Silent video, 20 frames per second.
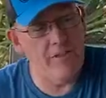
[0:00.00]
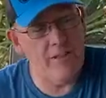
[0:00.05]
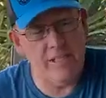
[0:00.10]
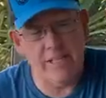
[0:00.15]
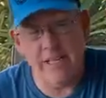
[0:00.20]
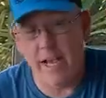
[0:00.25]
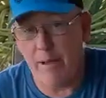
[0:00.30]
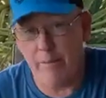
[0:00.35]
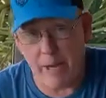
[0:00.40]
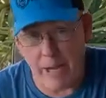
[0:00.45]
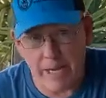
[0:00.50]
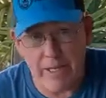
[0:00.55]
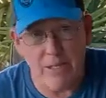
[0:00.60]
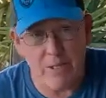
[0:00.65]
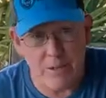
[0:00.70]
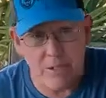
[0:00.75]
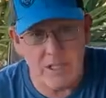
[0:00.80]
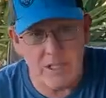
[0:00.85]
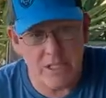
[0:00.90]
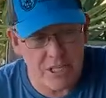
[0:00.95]
the time I
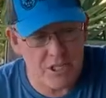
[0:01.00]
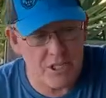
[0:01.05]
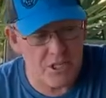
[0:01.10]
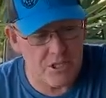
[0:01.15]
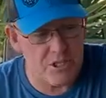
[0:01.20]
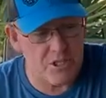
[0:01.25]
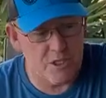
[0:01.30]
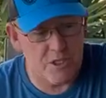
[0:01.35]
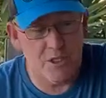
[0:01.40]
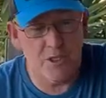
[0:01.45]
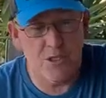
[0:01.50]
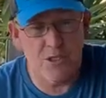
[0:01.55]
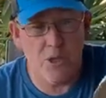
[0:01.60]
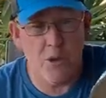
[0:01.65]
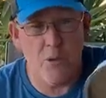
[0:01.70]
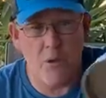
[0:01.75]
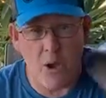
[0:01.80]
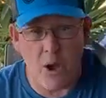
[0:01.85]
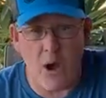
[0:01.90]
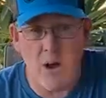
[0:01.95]
do the dishes,
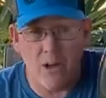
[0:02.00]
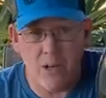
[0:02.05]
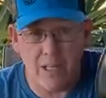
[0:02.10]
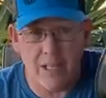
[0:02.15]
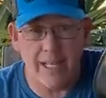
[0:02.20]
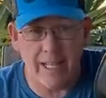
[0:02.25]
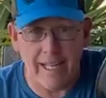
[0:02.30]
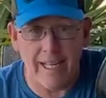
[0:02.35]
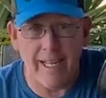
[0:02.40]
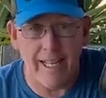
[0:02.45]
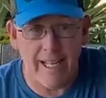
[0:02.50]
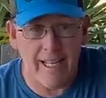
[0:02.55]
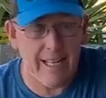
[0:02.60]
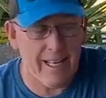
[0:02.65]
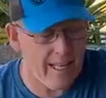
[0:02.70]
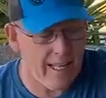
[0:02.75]
so I'll clean it.